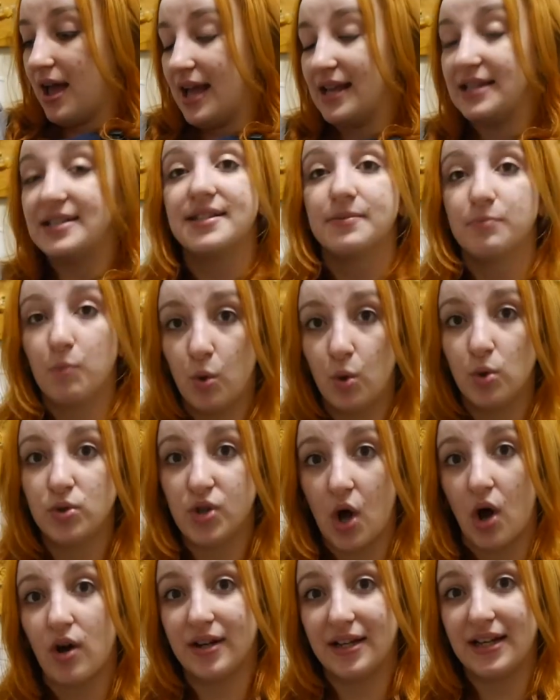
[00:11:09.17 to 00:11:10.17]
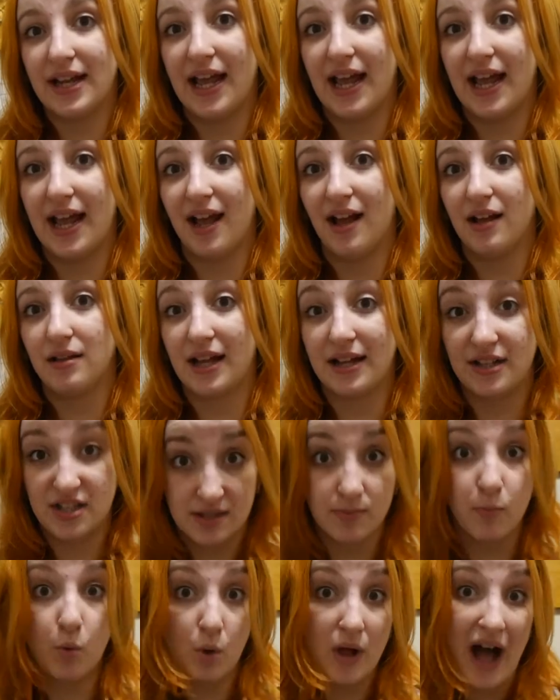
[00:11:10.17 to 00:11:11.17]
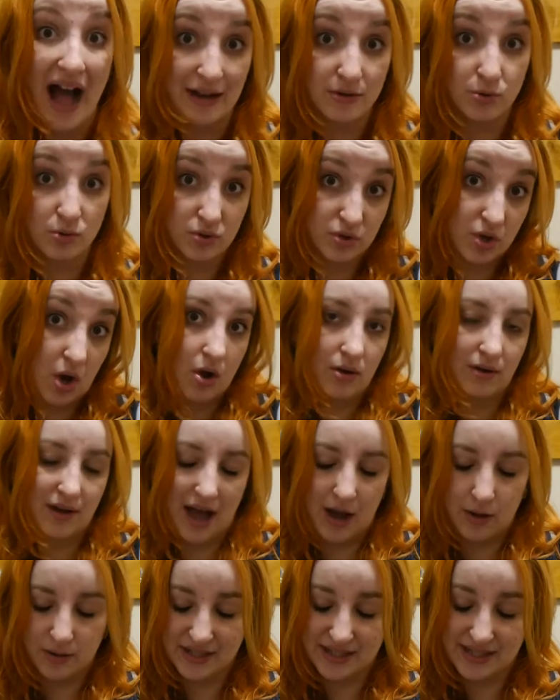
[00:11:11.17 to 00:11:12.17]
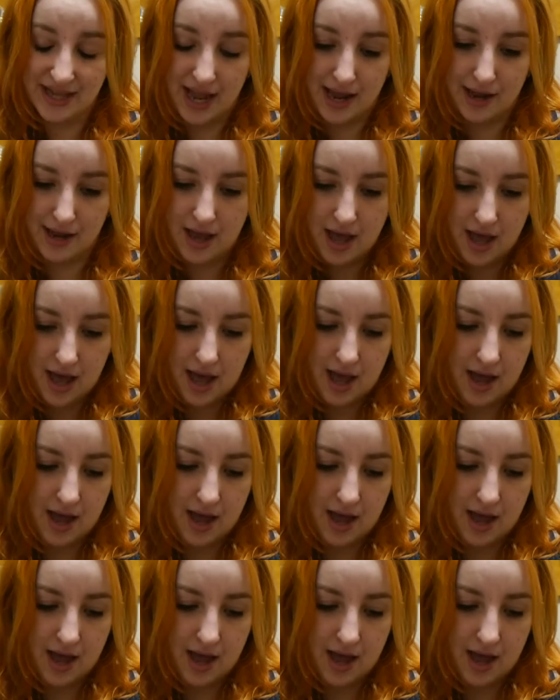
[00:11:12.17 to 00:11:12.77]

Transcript: a small dog in here, like small adult dog, I would say.